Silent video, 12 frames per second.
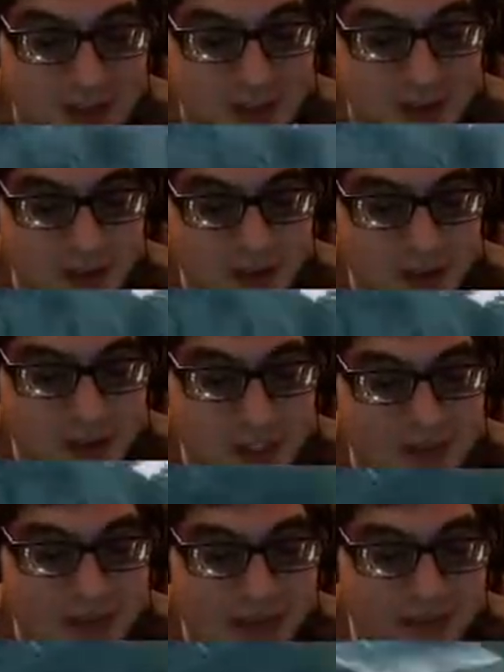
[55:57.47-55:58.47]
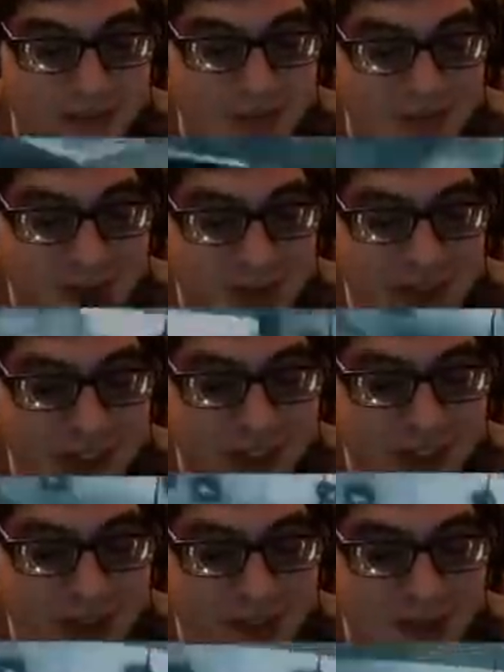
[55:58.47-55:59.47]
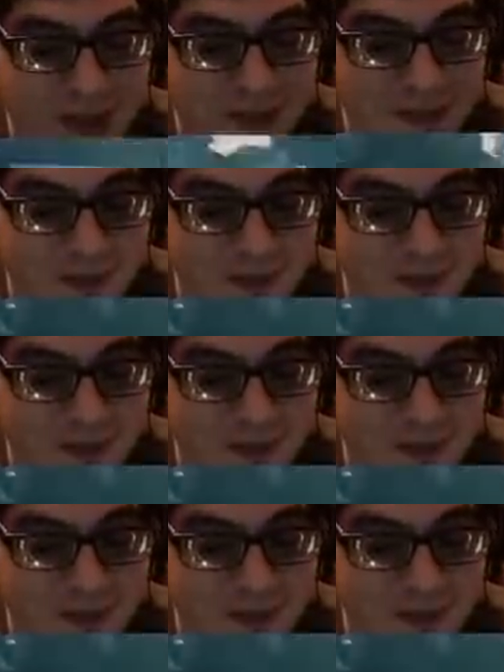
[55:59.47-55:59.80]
No crap, I am completely out in the open,